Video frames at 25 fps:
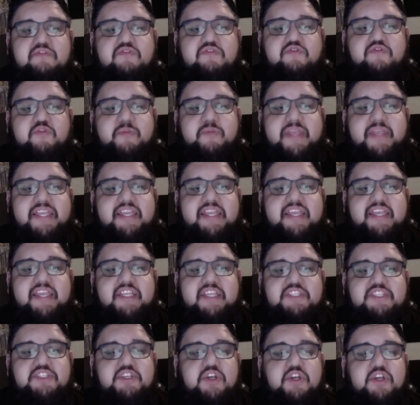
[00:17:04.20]
for making
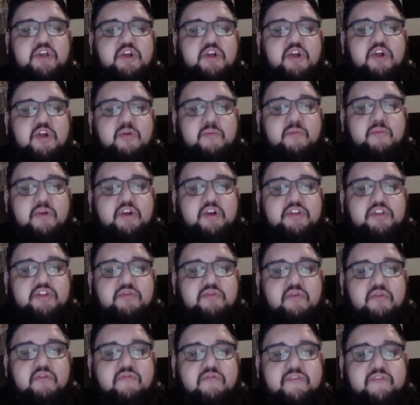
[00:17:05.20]
kids murder their
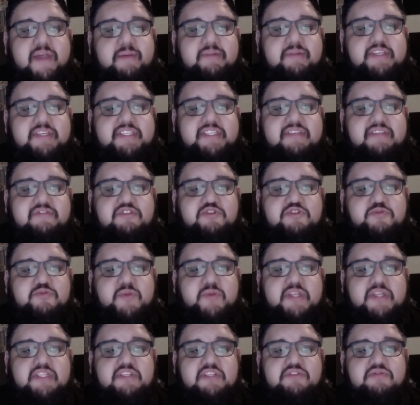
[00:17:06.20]
own families after
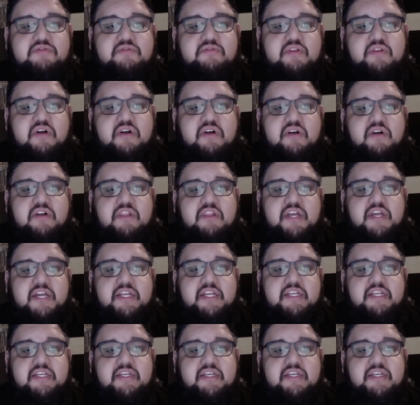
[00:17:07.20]
spending too long online.
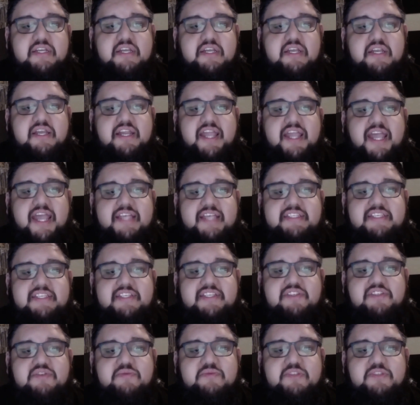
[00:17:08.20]
Cassie
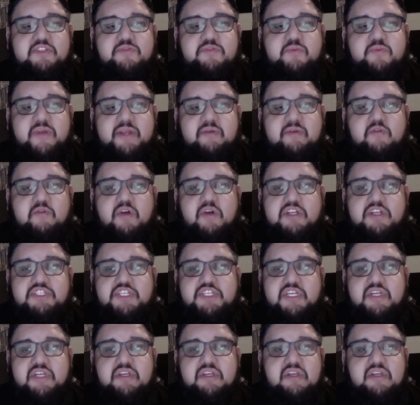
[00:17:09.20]
assumes it's
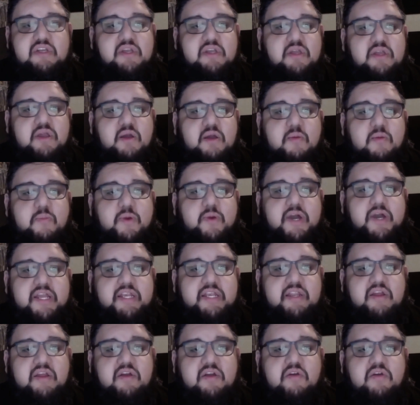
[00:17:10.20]
brainwashing, but
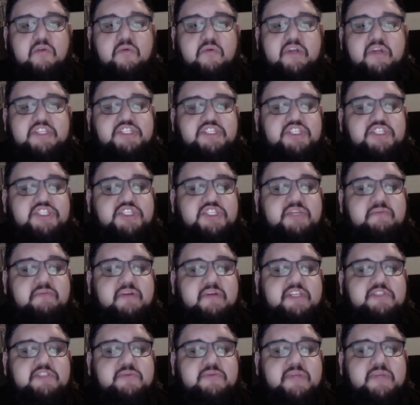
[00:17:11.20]
which she
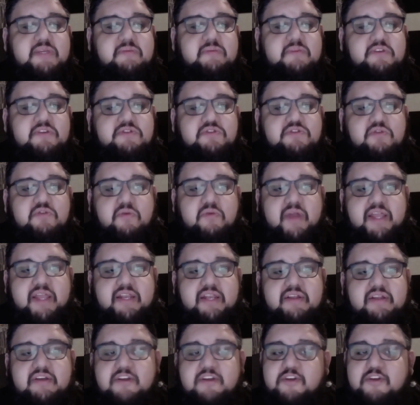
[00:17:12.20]
must be immune to, right?
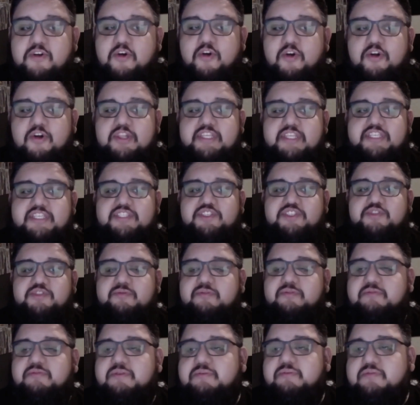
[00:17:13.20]
Only
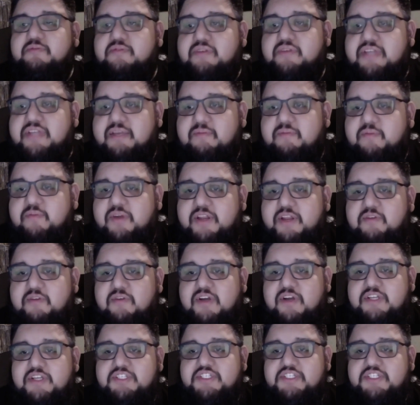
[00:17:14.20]
stupid people get
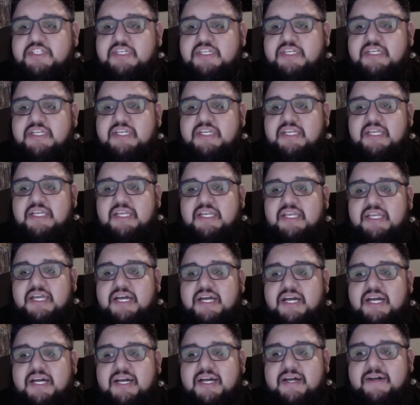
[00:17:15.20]
brainwashed.
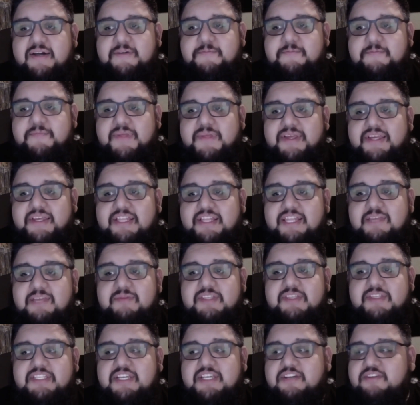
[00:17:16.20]
Let me
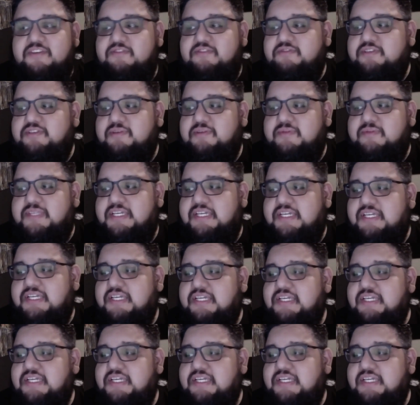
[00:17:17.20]
tell you something.